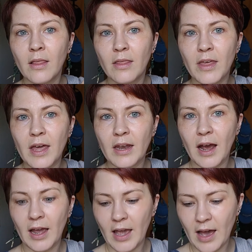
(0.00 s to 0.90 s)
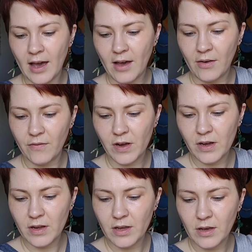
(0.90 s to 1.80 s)
Then I have
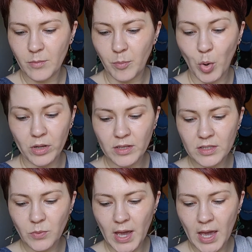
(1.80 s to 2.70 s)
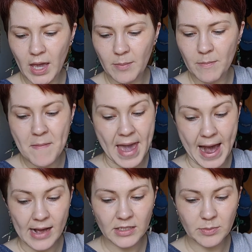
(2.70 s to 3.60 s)
Born This Way
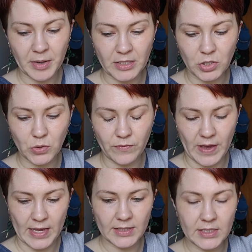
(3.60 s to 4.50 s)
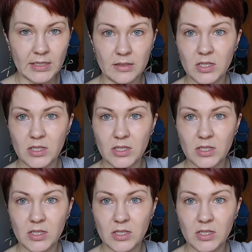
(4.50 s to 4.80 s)
Matte by Too Faced in